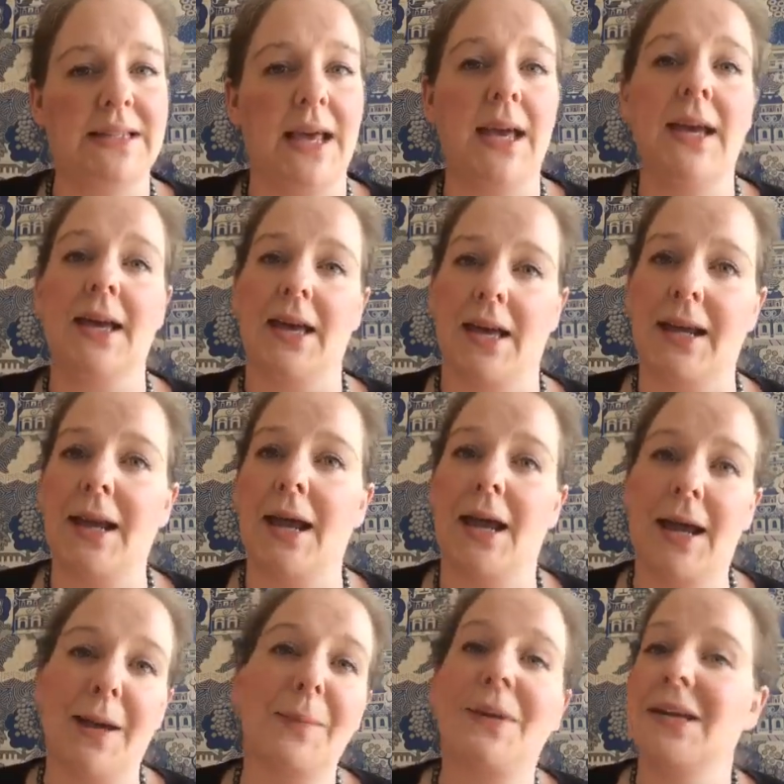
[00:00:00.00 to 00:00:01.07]
and I'm
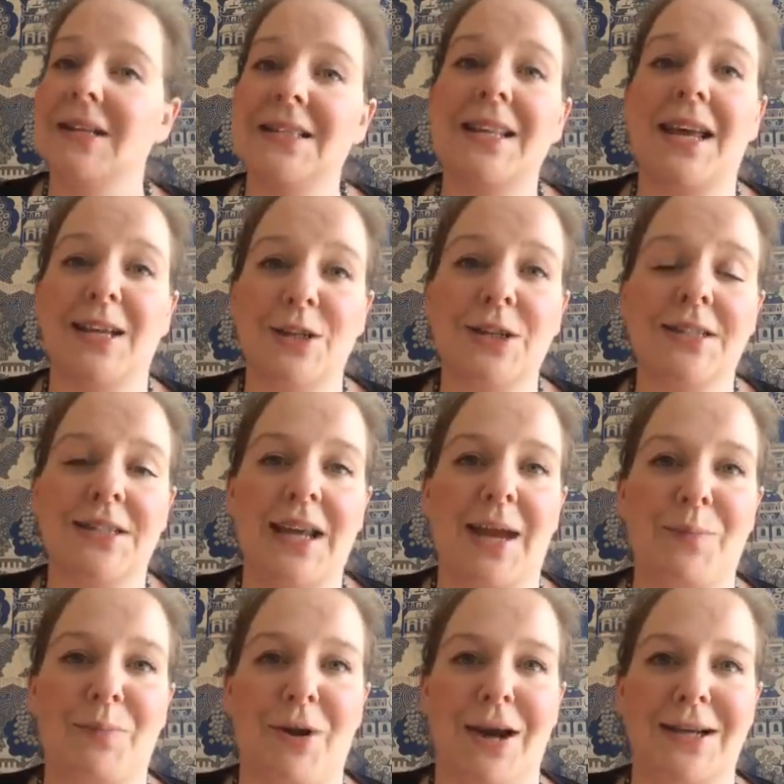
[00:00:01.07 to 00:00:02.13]
going to say it does take
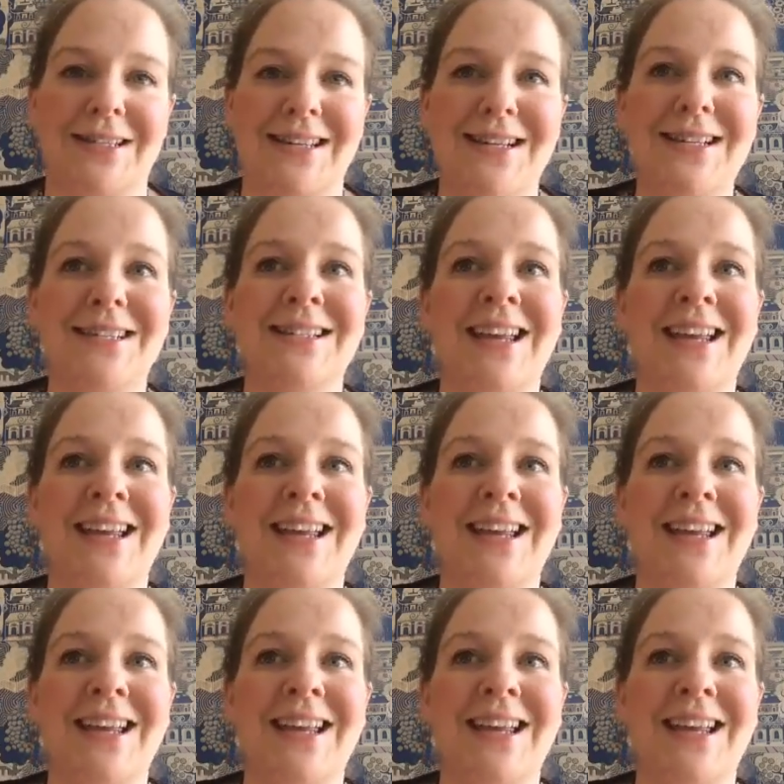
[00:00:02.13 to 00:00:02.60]
practice.